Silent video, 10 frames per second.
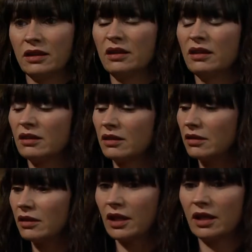Oh,
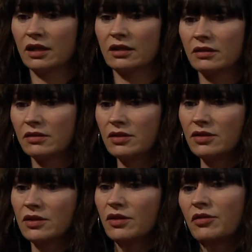OK. Too
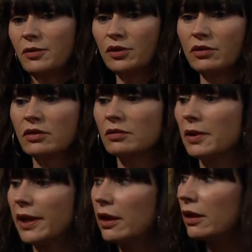soft for me own good, mate.